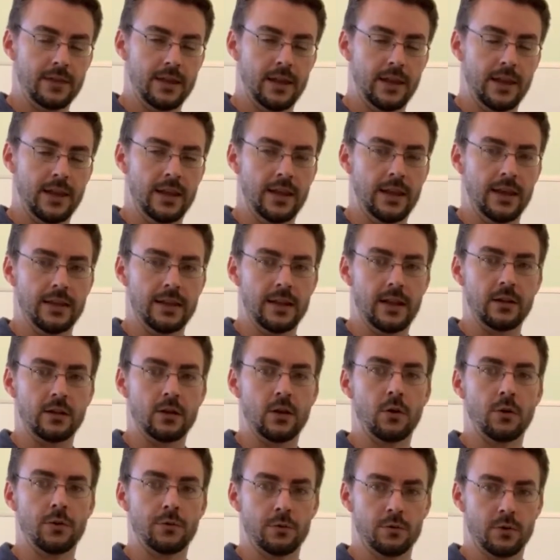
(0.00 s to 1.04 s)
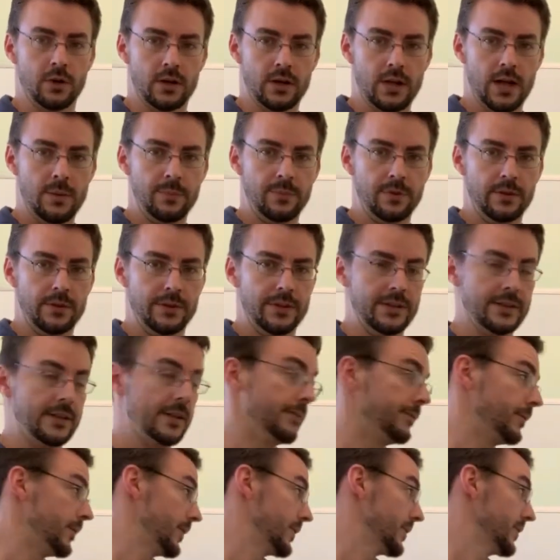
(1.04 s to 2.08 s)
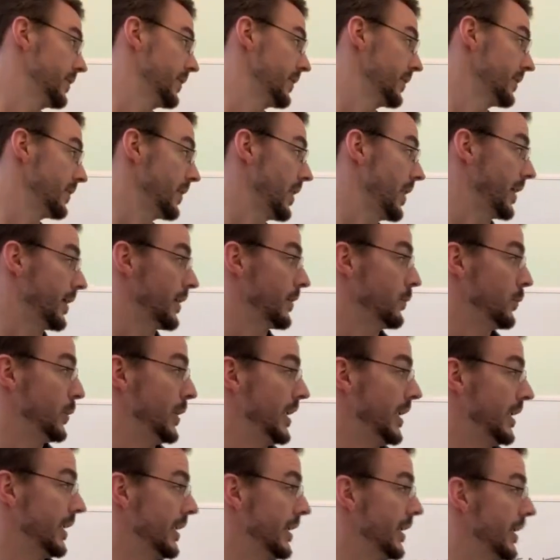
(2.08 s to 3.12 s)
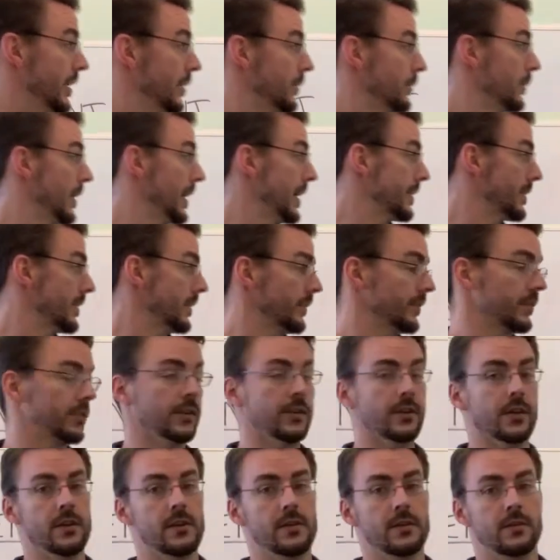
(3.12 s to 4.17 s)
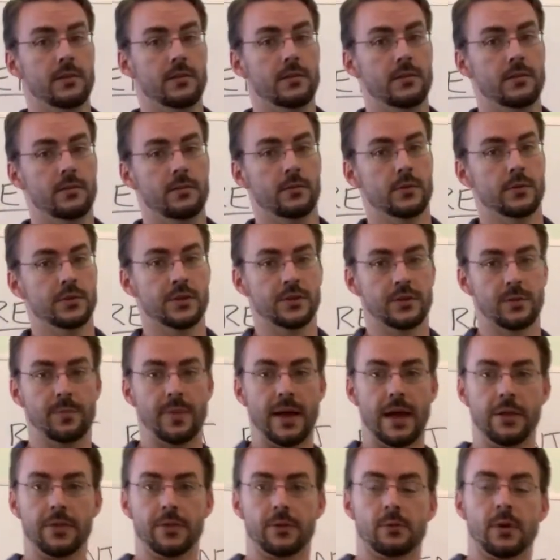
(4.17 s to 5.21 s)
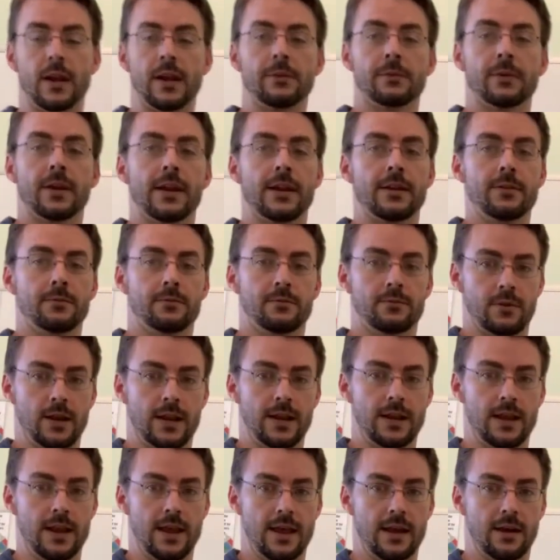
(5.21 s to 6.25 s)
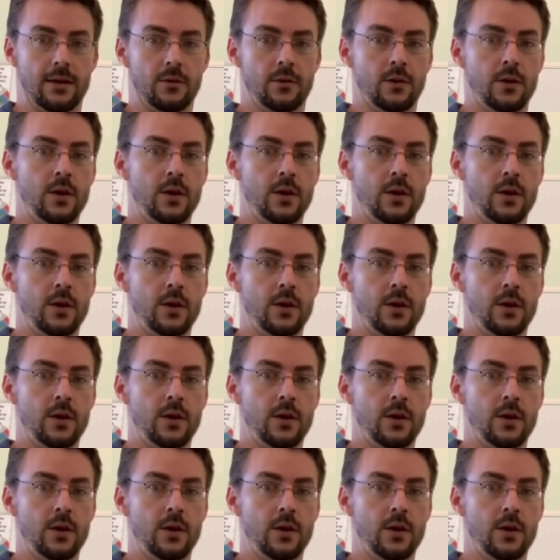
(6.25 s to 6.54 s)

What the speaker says: And I'll go through a couple of the differences, like we didn't get a rate this good, which is about the right rate right now.